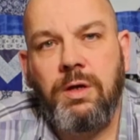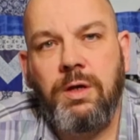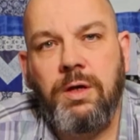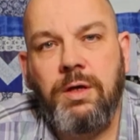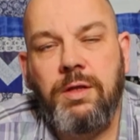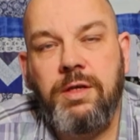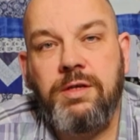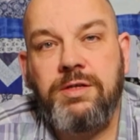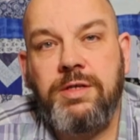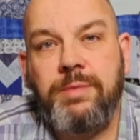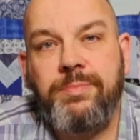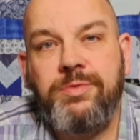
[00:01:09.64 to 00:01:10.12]

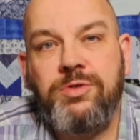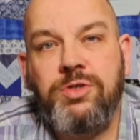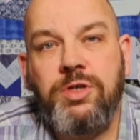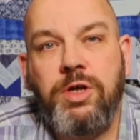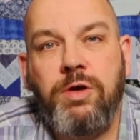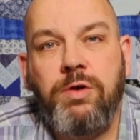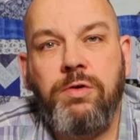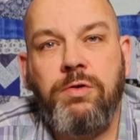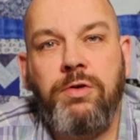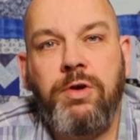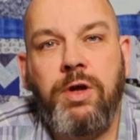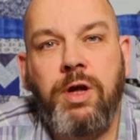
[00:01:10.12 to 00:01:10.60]
This
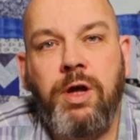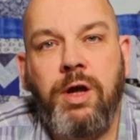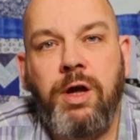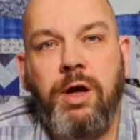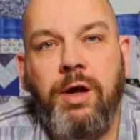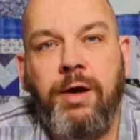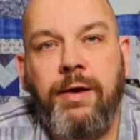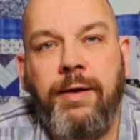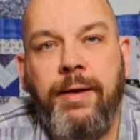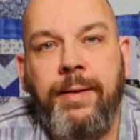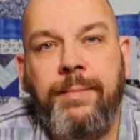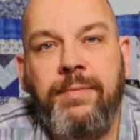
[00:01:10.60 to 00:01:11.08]
episode,
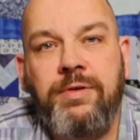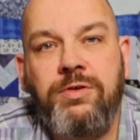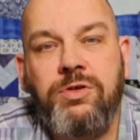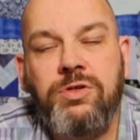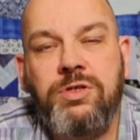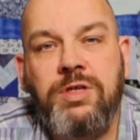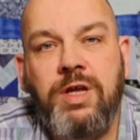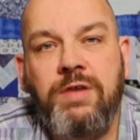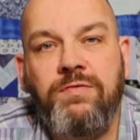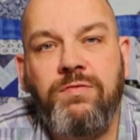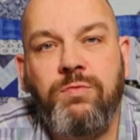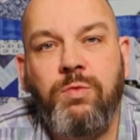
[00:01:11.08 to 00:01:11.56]
I'm gonna
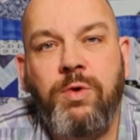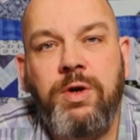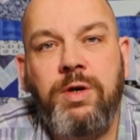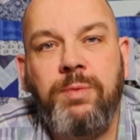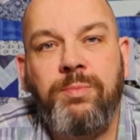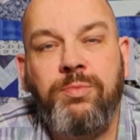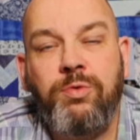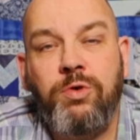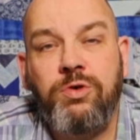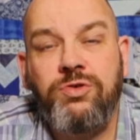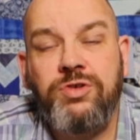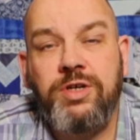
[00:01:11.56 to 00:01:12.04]
just have
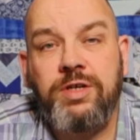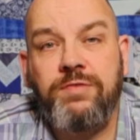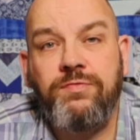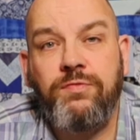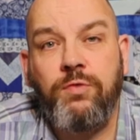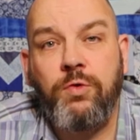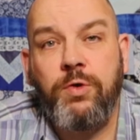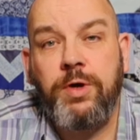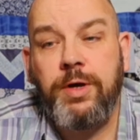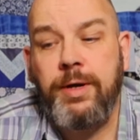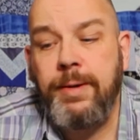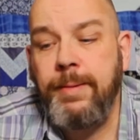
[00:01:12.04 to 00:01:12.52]
one project
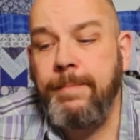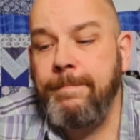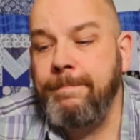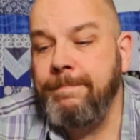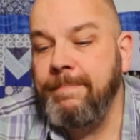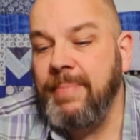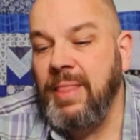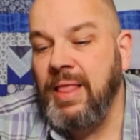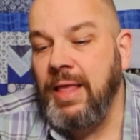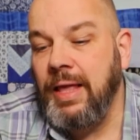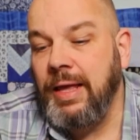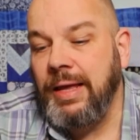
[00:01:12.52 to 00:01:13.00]
for you.
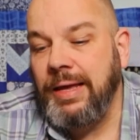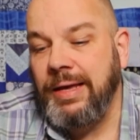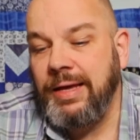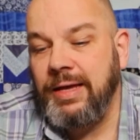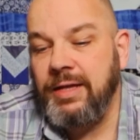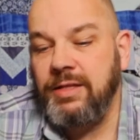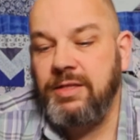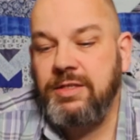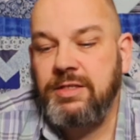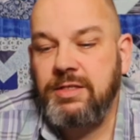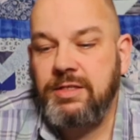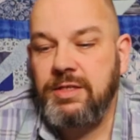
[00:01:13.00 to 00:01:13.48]

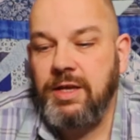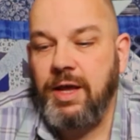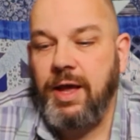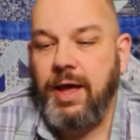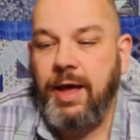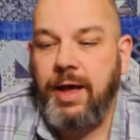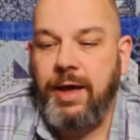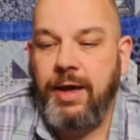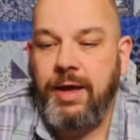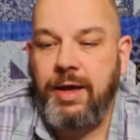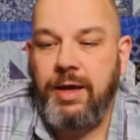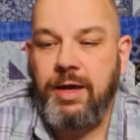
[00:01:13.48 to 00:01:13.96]
It's
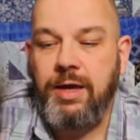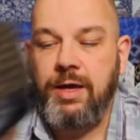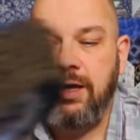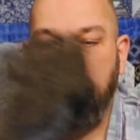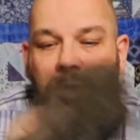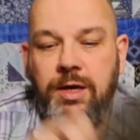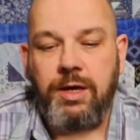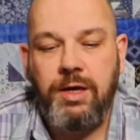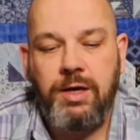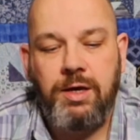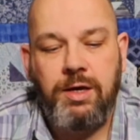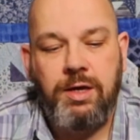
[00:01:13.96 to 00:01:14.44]
a
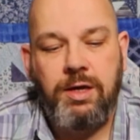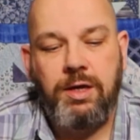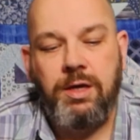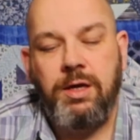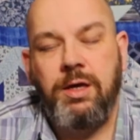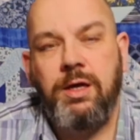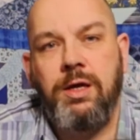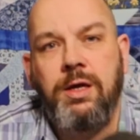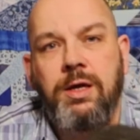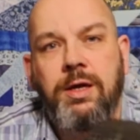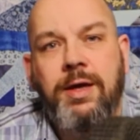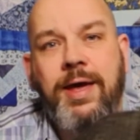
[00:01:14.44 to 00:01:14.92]

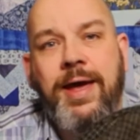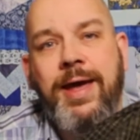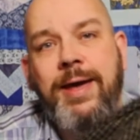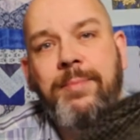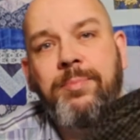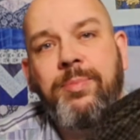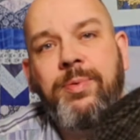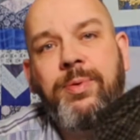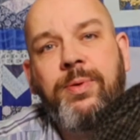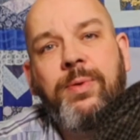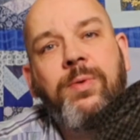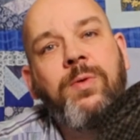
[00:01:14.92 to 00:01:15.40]

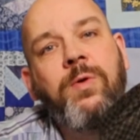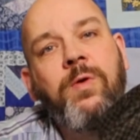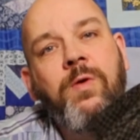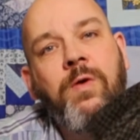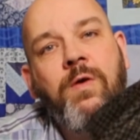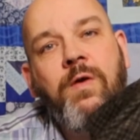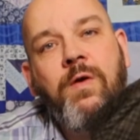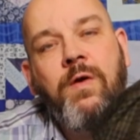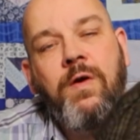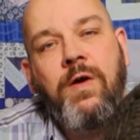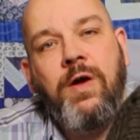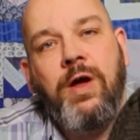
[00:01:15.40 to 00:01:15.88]
cap,
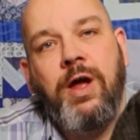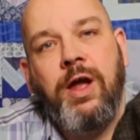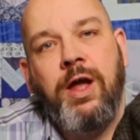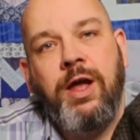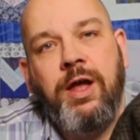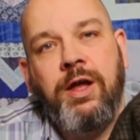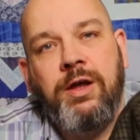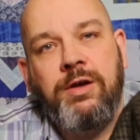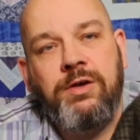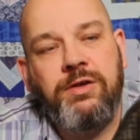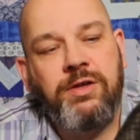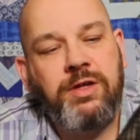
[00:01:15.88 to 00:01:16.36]

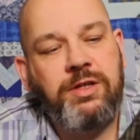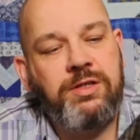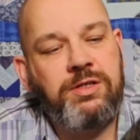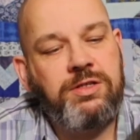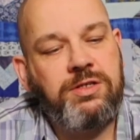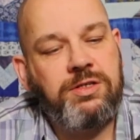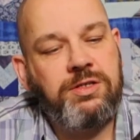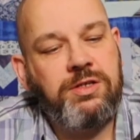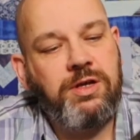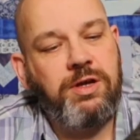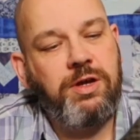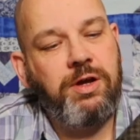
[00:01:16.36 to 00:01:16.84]
and
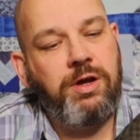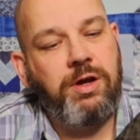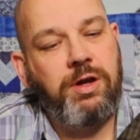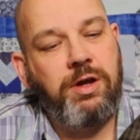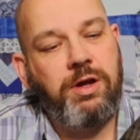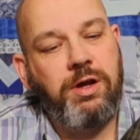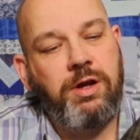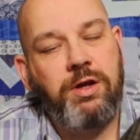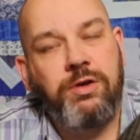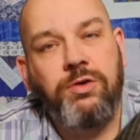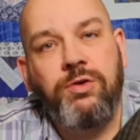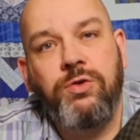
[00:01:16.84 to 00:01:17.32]
it's
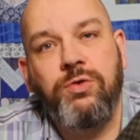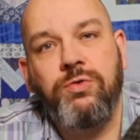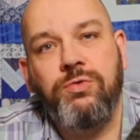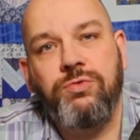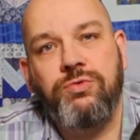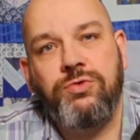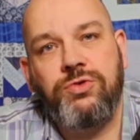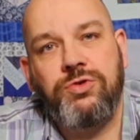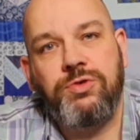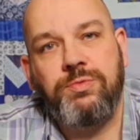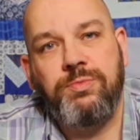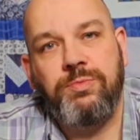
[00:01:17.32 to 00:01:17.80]
a
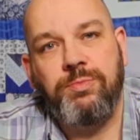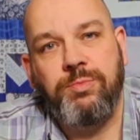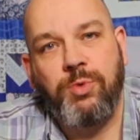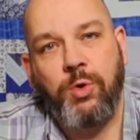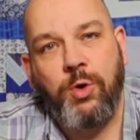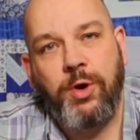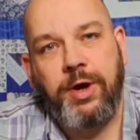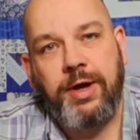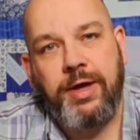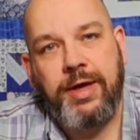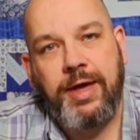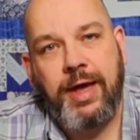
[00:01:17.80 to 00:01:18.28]

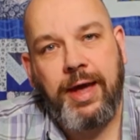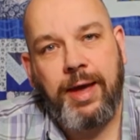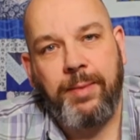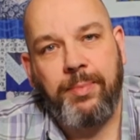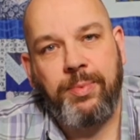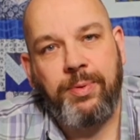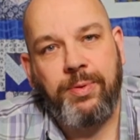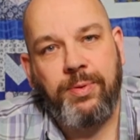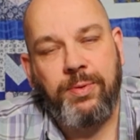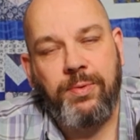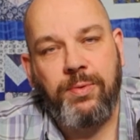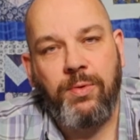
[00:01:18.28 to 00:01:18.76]
newsboy
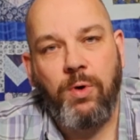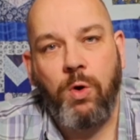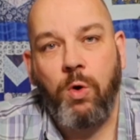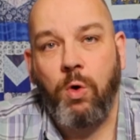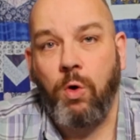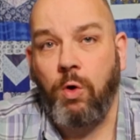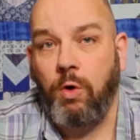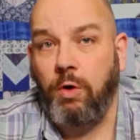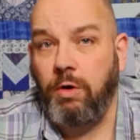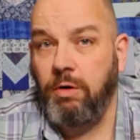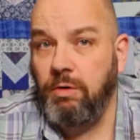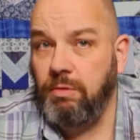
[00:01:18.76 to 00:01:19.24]
cap,
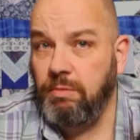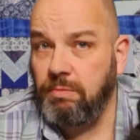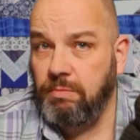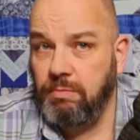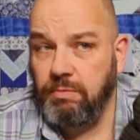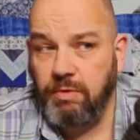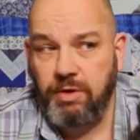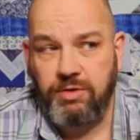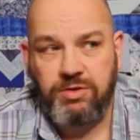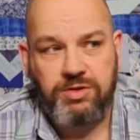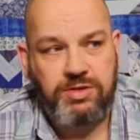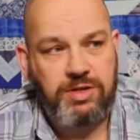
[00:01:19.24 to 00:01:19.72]
or
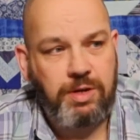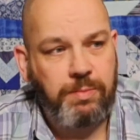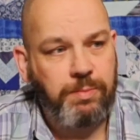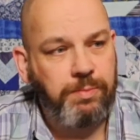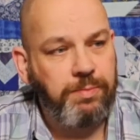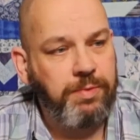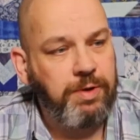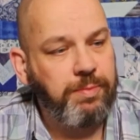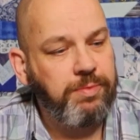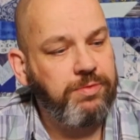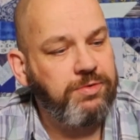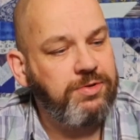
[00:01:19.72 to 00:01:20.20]
as
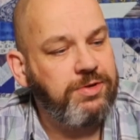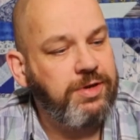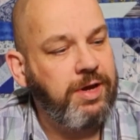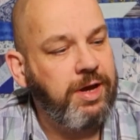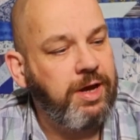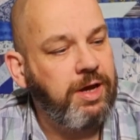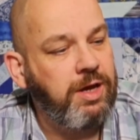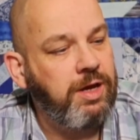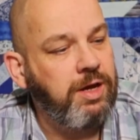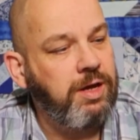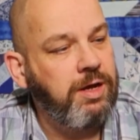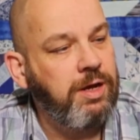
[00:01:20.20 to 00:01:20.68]
some people
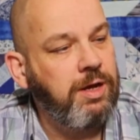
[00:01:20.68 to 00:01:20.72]
say,